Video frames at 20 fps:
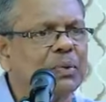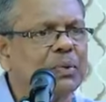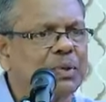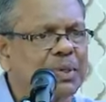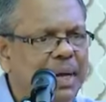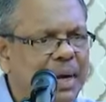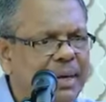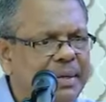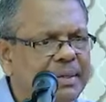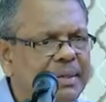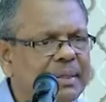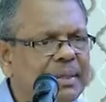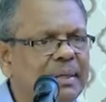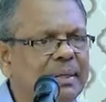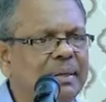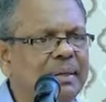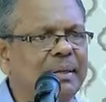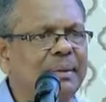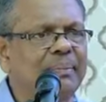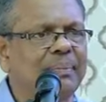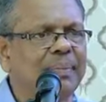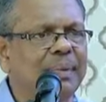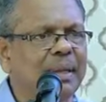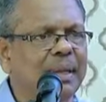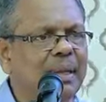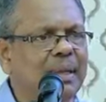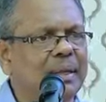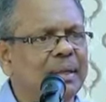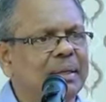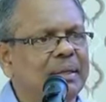Sasana
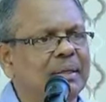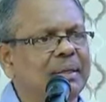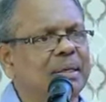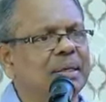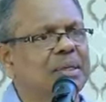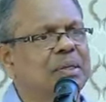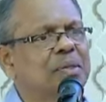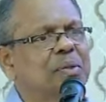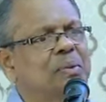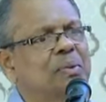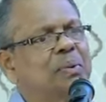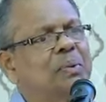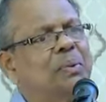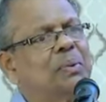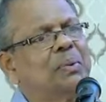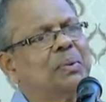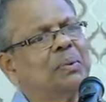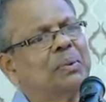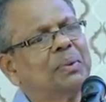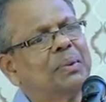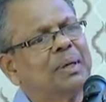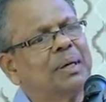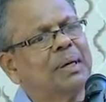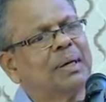just to